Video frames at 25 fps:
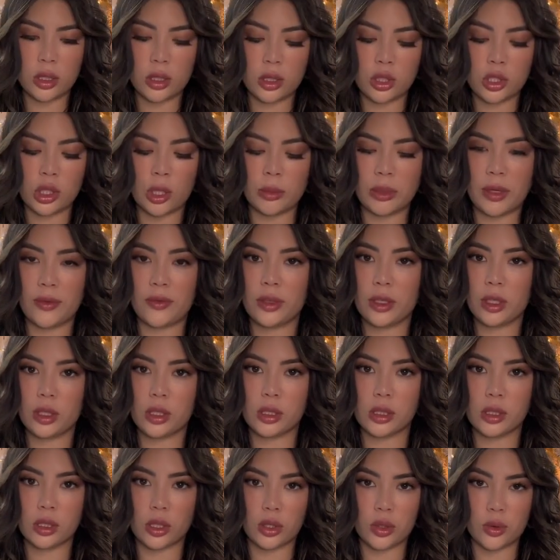So I'm definitely
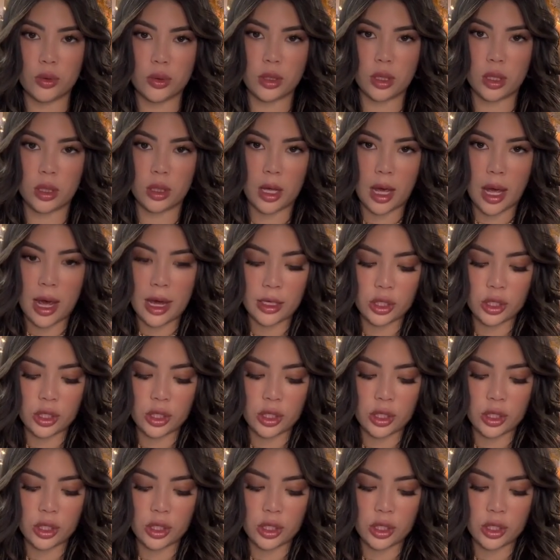gonna start using the